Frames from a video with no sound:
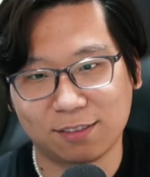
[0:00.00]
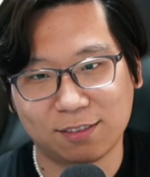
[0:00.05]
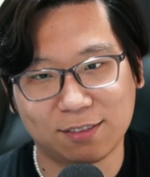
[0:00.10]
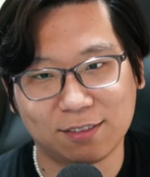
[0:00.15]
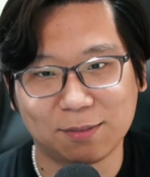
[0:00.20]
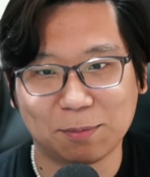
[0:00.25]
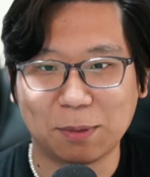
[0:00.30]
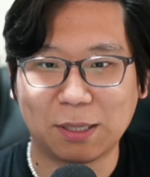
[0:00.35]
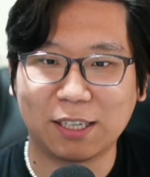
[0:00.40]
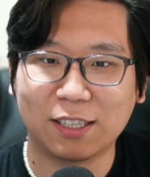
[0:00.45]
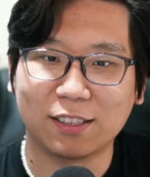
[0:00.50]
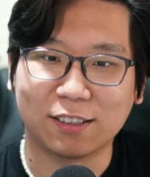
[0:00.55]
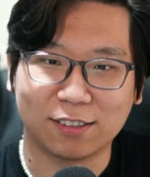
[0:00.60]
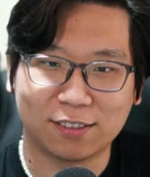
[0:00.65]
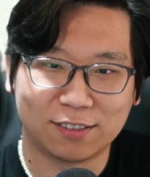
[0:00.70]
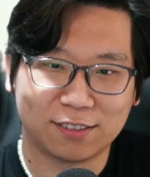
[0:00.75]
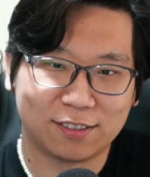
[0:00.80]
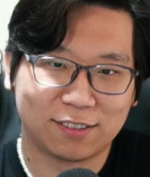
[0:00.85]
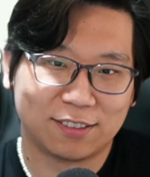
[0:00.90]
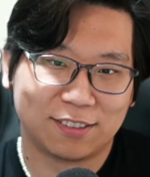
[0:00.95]
Me neither.
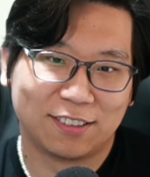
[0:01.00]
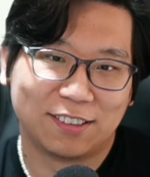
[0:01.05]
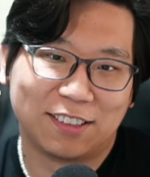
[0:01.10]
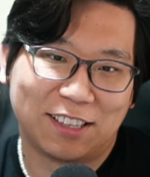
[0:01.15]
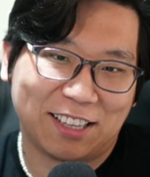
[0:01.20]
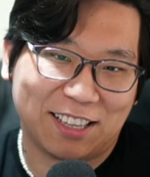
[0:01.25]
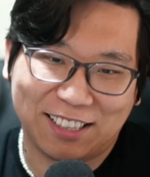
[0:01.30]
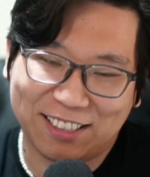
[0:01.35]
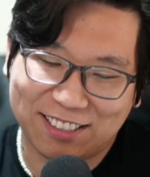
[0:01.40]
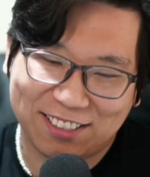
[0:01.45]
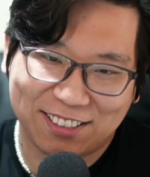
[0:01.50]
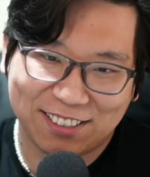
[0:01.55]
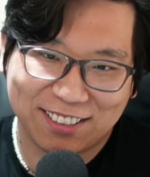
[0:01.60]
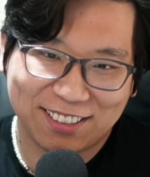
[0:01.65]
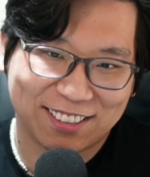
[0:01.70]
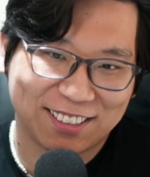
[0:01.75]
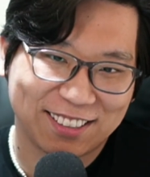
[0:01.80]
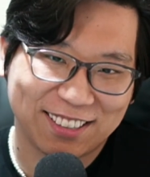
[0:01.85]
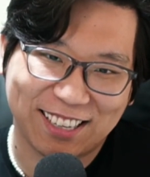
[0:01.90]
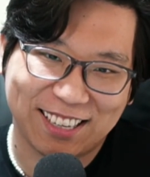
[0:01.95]
That's
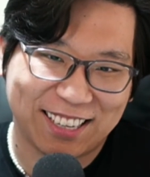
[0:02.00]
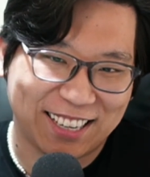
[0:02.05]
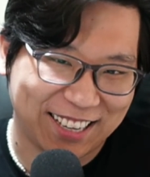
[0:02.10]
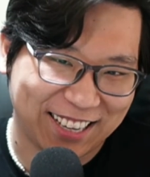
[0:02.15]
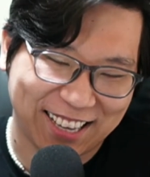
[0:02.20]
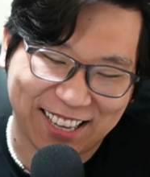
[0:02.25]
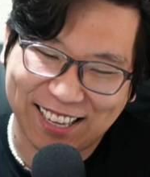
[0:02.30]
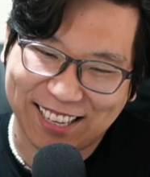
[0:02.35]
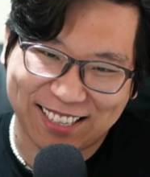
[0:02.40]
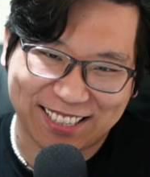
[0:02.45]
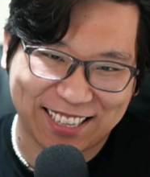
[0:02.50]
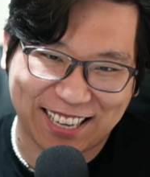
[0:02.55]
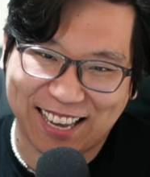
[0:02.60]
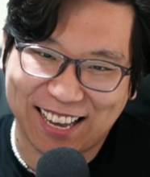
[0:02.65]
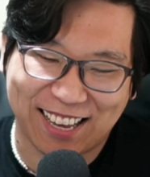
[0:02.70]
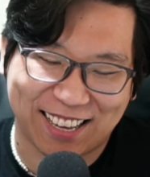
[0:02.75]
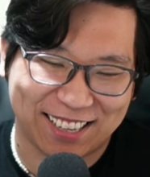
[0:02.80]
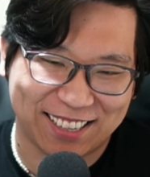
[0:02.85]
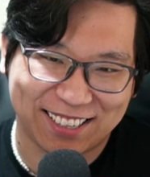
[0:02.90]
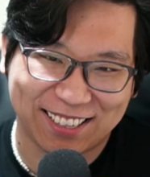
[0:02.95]
yeah.
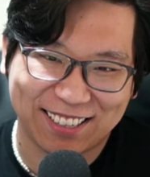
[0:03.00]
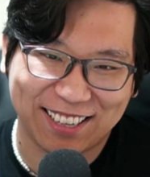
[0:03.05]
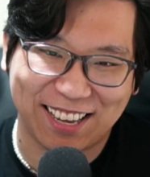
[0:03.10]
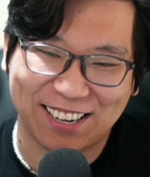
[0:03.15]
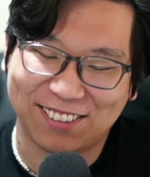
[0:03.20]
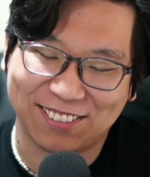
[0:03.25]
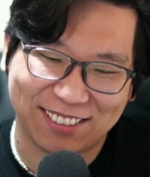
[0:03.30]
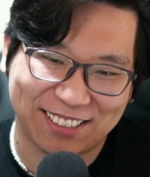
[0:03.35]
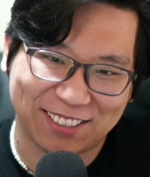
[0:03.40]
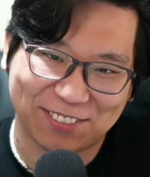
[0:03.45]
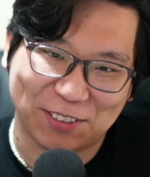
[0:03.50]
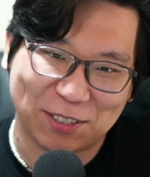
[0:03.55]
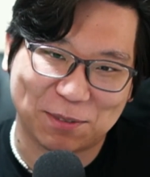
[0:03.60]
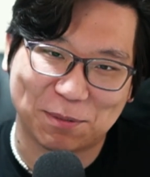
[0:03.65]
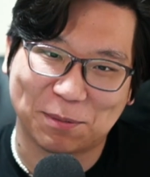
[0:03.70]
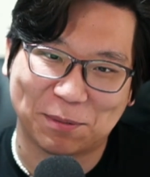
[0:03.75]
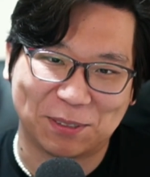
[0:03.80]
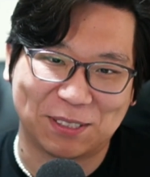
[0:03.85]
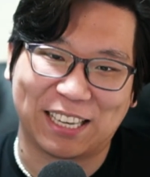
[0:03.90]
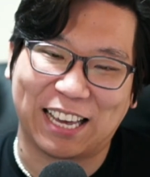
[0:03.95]
I don't think most people
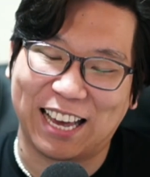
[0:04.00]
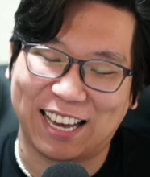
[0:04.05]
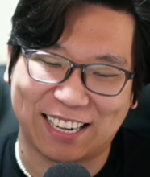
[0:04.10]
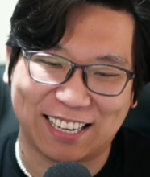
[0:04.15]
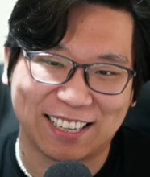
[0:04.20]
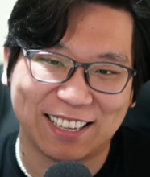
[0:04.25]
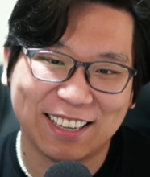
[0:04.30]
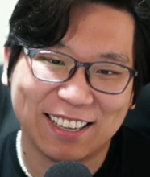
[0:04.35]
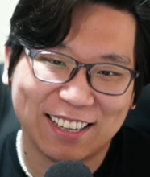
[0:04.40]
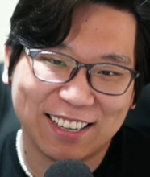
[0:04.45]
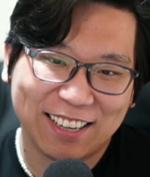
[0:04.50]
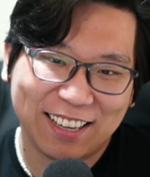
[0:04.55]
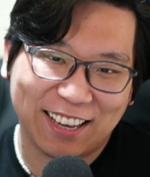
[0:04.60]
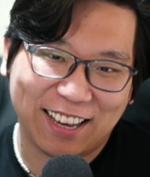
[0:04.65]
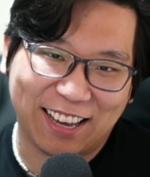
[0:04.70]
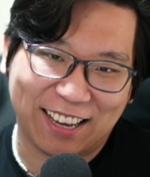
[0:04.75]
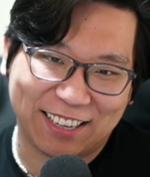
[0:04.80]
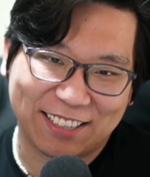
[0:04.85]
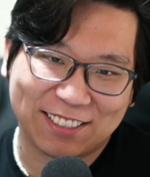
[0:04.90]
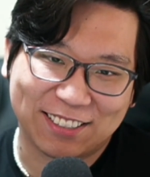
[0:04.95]
can.
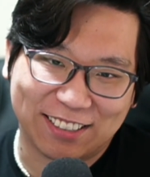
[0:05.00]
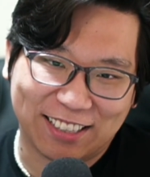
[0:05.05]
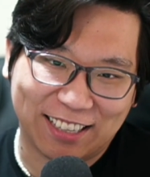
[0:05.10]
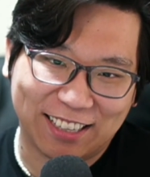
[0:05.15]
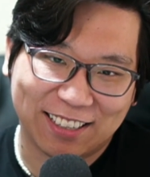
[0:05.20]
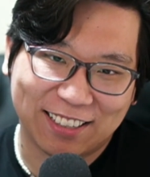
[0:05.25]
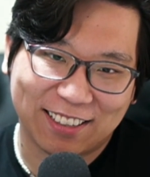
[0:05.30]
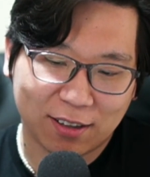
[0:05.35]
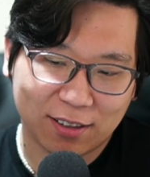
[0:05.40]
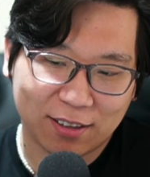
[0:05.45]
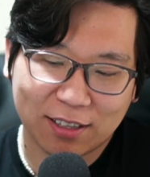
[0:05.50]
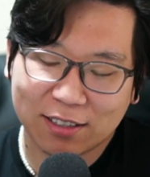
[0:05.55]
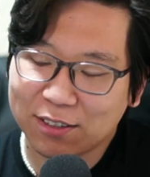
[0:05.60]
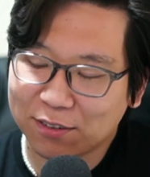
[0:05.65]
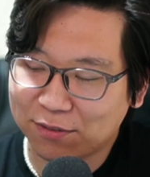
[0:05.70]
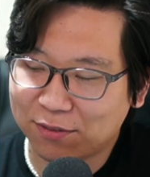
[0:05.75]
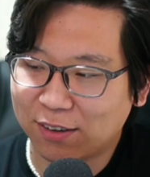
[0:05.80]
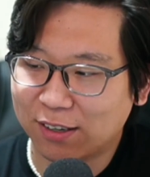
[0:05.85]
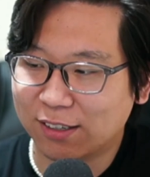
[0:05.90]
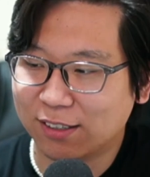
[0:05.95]
Actually, that's
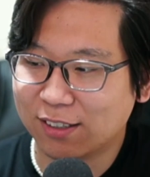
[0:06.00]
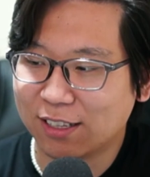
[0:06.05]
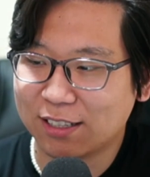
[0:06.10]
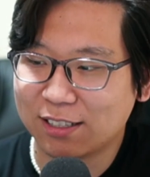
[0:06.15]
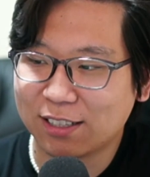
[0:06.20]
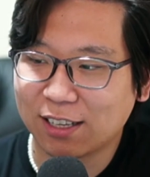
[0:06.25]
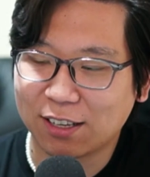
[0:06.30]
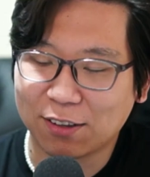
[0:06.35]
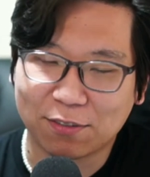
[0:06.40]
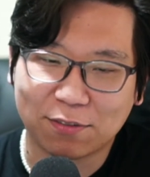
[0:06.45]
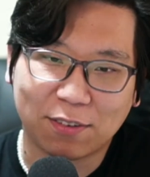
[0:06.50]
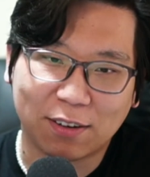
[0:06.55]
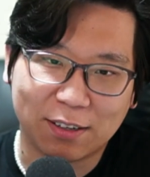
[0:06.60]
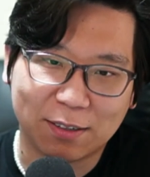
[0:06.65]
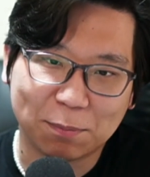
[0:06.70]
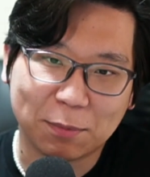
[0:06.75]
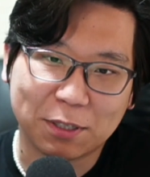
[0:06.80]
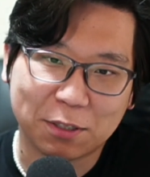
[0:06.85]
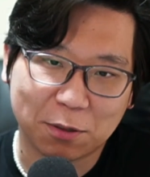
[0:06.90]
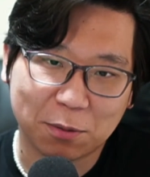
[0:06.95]
like a fun
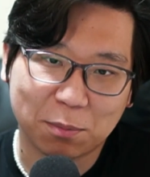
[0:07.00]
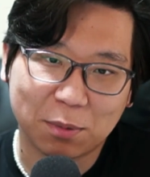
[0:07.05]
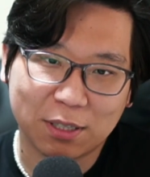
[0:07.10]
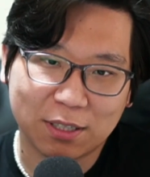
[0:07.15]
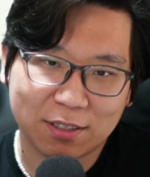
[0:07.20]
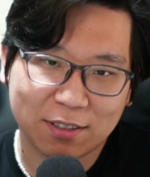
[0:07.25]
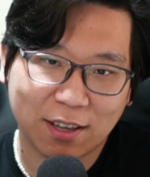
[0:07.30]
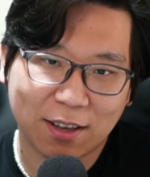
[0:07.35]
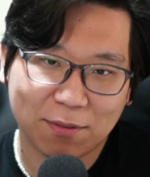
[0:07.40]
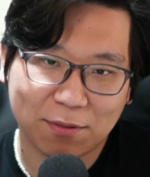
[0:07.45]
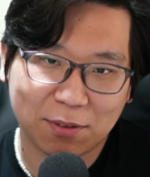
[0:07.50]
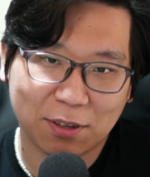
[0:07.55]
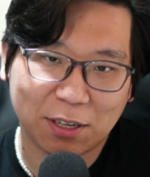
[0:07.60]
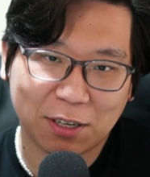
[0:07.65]
Mr. Beast type video.